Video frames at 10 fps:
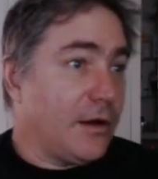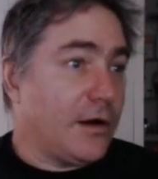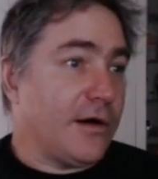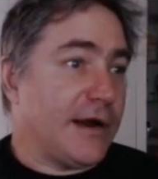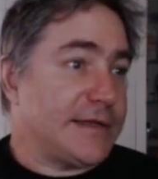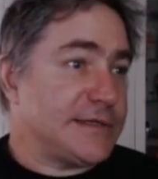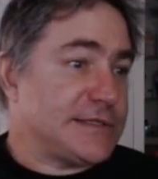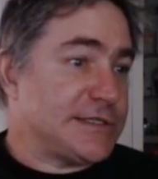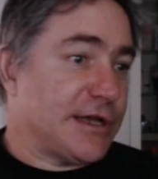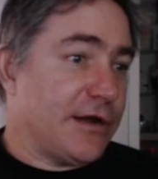Alright,
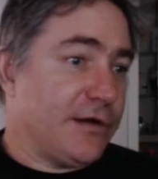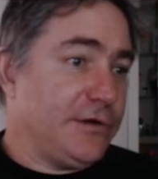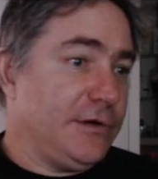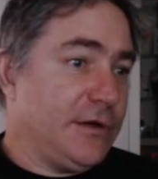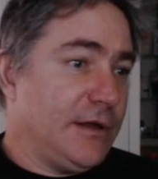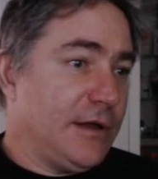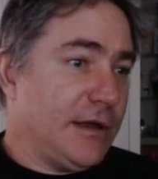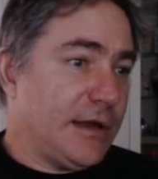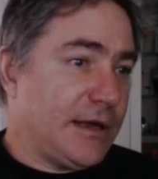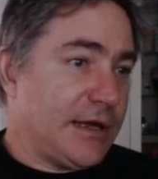so
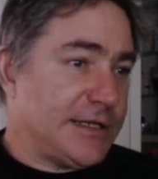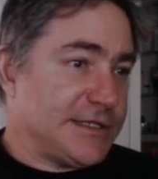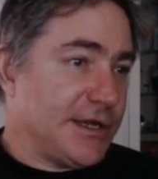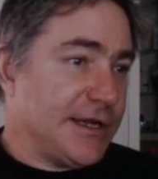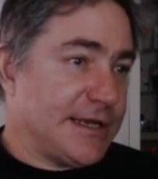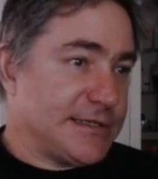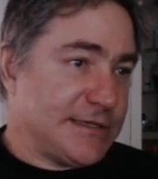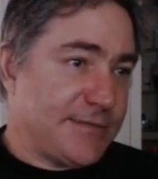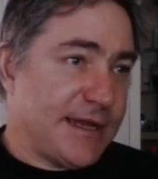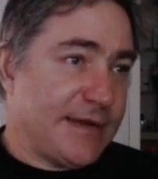let's go down
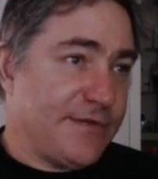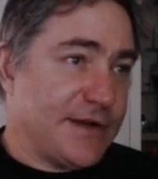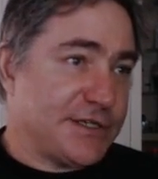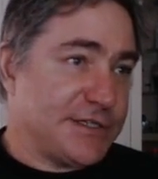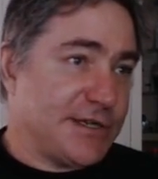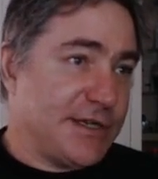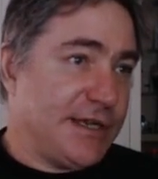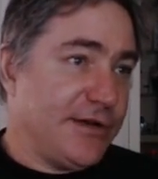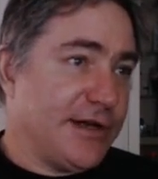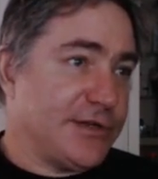to the main function. So
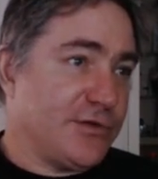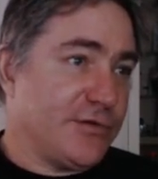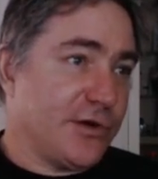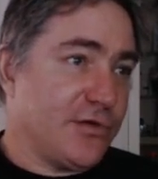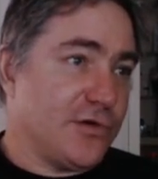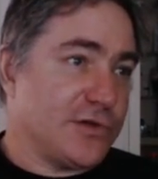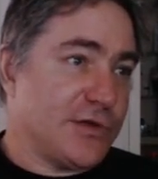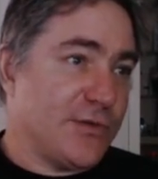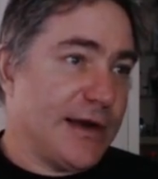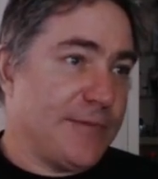here I do a record.
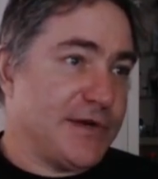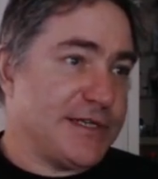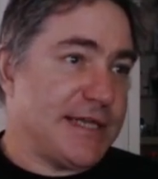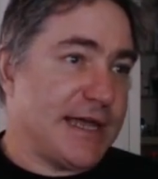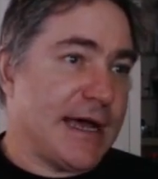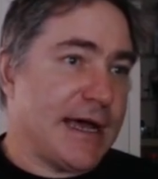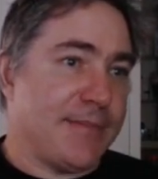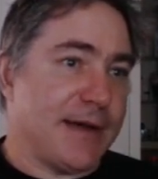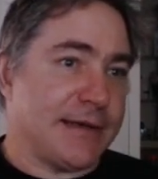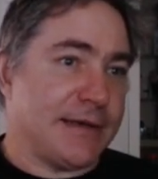So when I press the
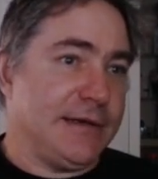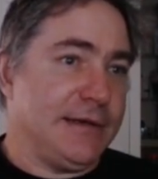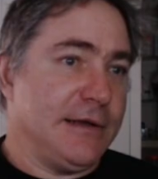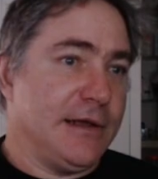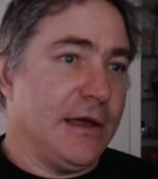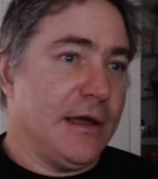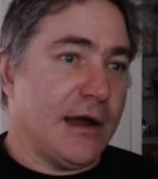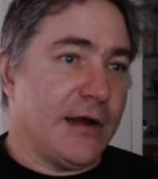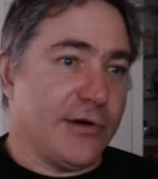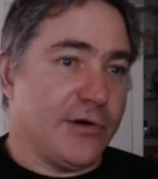R button,
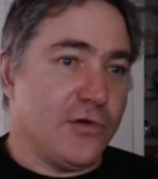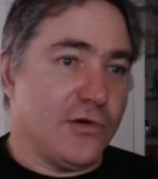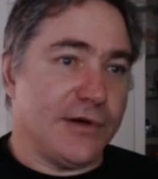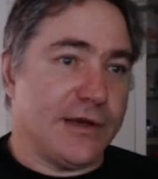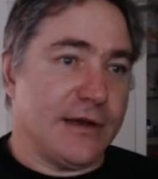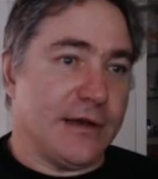I record